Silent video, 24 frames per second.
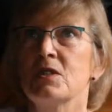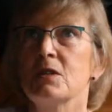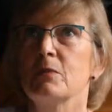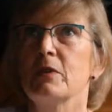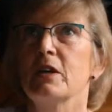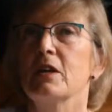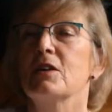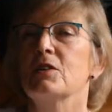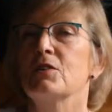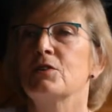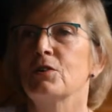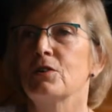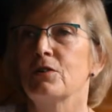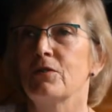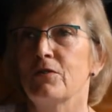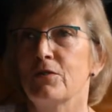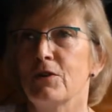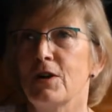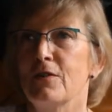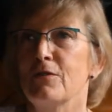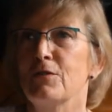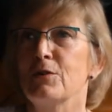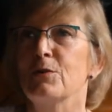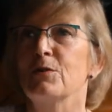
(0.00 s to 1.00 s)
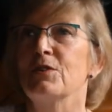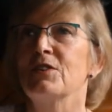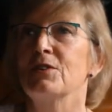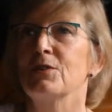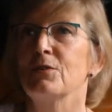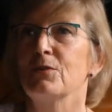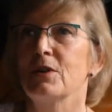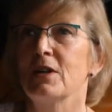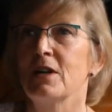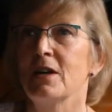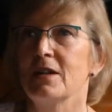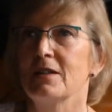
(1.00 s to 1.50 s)
seemed like it took forever
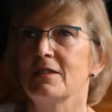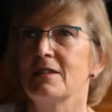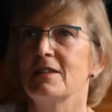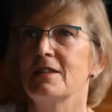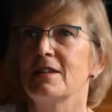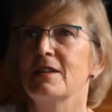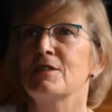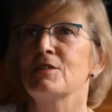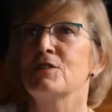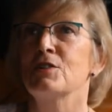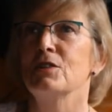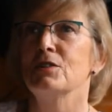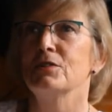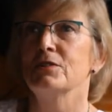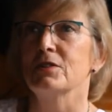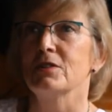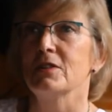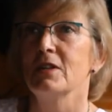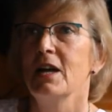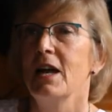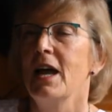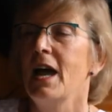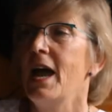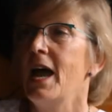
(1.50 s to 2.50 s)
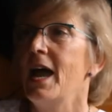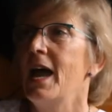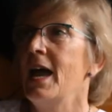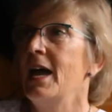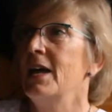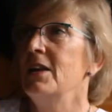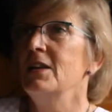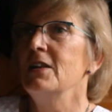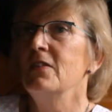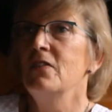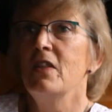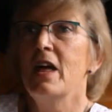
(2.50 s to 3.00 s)
until we had the next shelter.
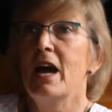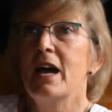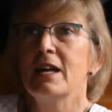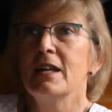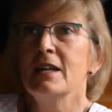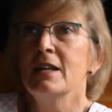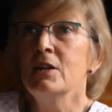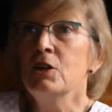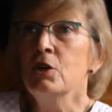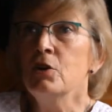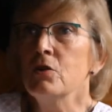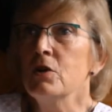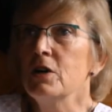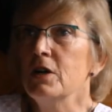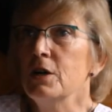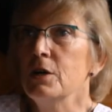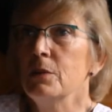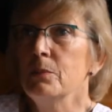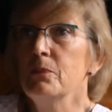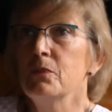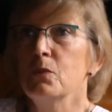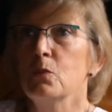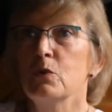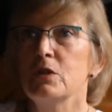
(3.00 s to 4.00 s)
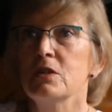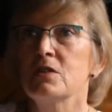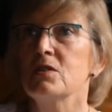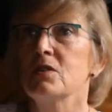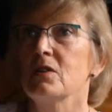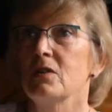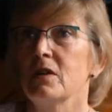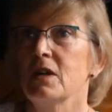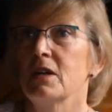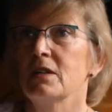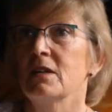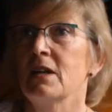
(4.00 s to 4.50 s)
And in that interim, we
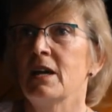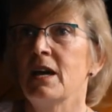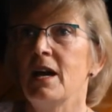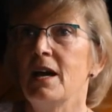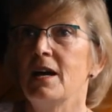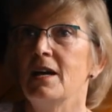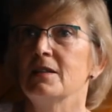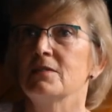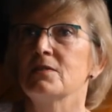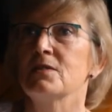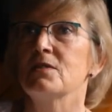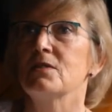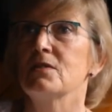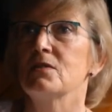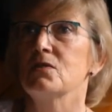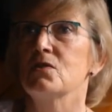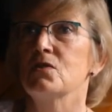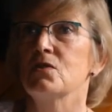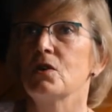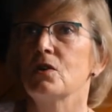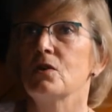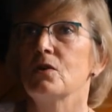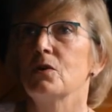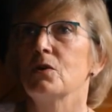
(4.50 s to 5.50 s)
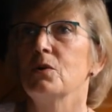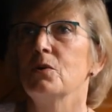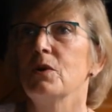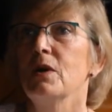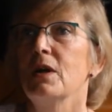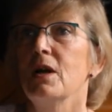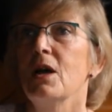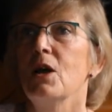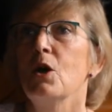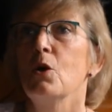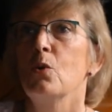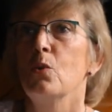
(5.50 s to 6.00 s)
still had cats, and so
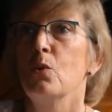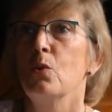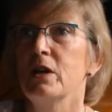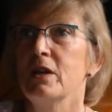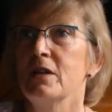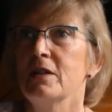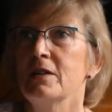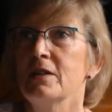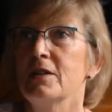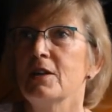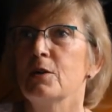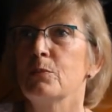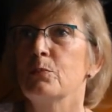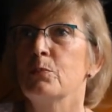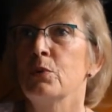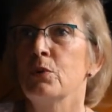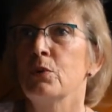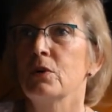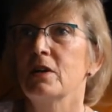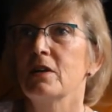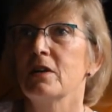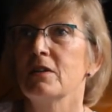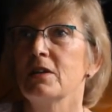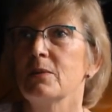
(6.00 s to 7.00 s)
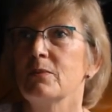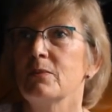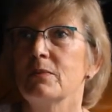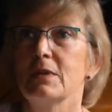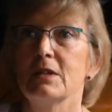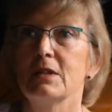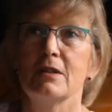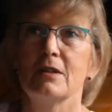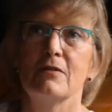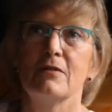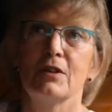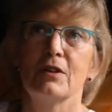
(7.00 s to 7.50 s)
up putting them
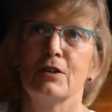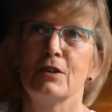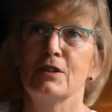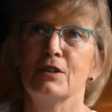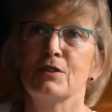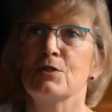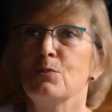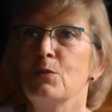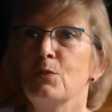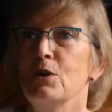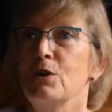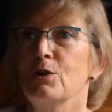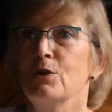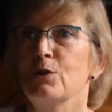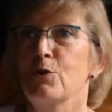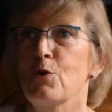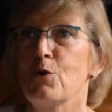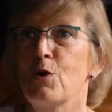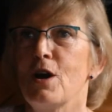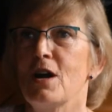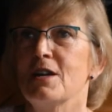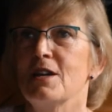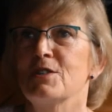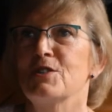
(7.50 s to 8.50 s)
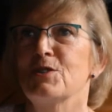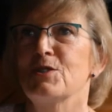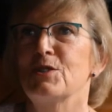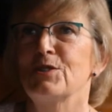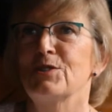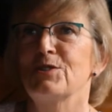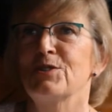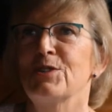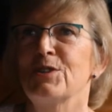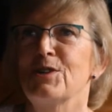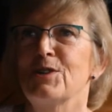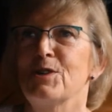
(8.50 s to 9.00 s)
in the very small garage
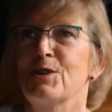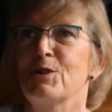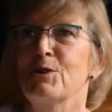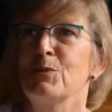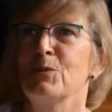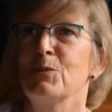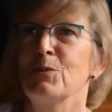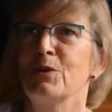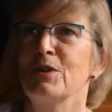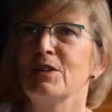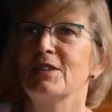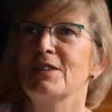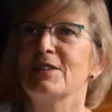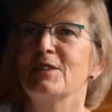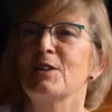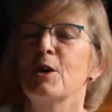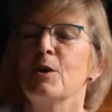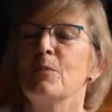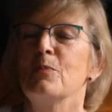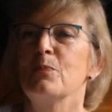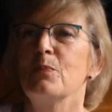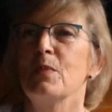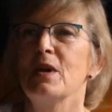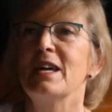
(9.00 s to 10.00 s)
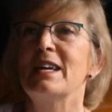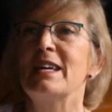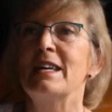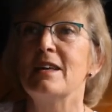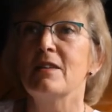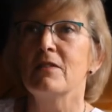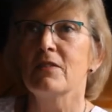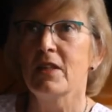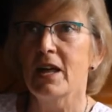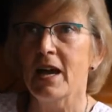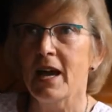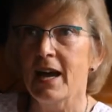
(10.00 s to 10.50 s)
that's here. We ended up
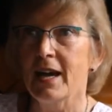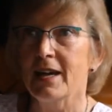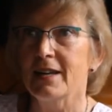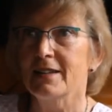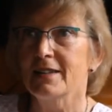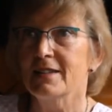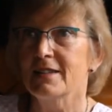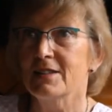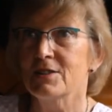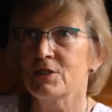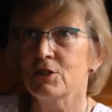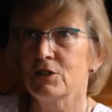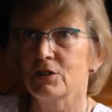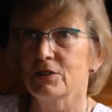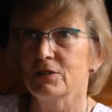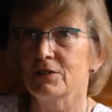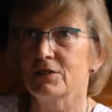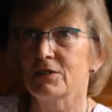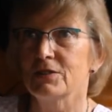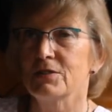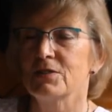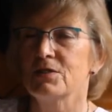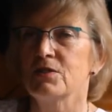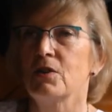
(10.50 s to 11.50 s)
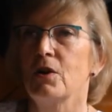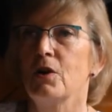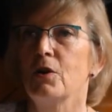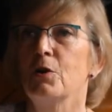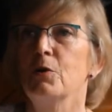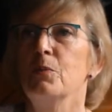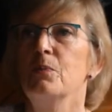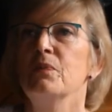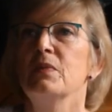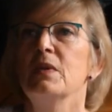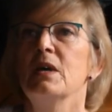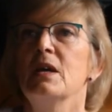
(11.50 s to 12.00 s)
making that the shelter.
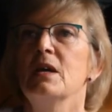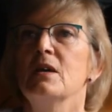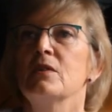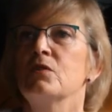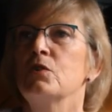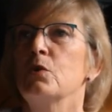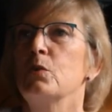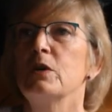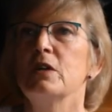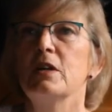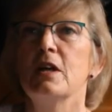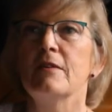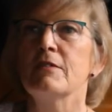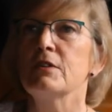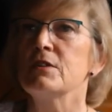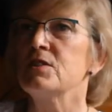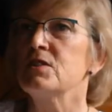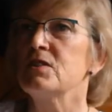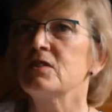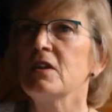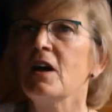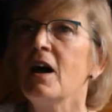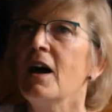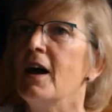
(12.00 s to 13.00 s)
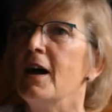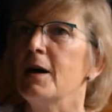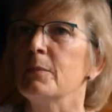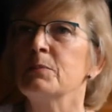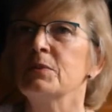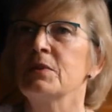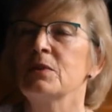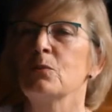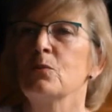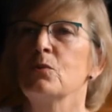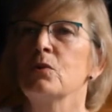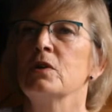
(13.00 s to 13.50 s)
So we never
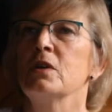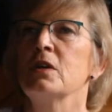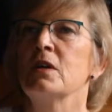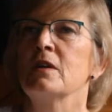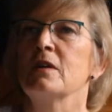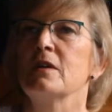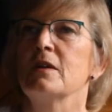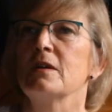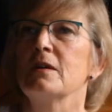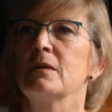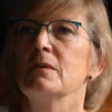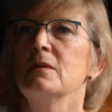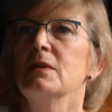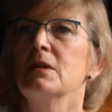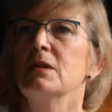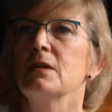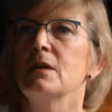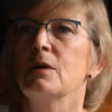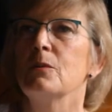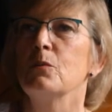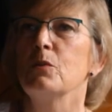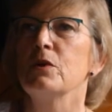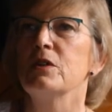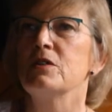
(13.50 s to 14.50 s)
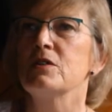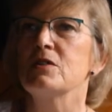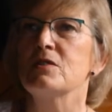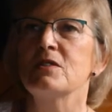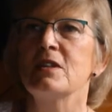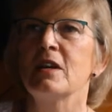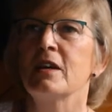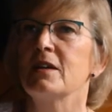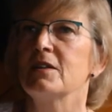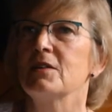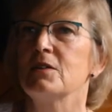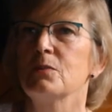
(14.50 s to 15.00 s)
stopped working. We
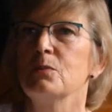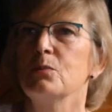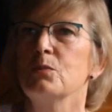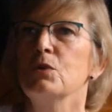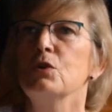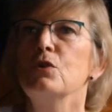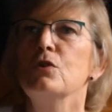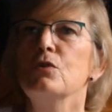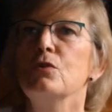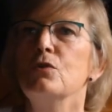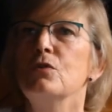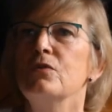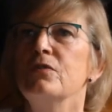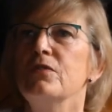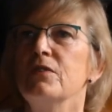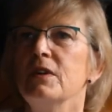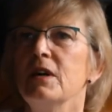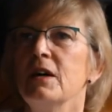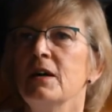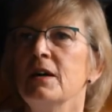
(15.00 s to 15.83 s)
just had to move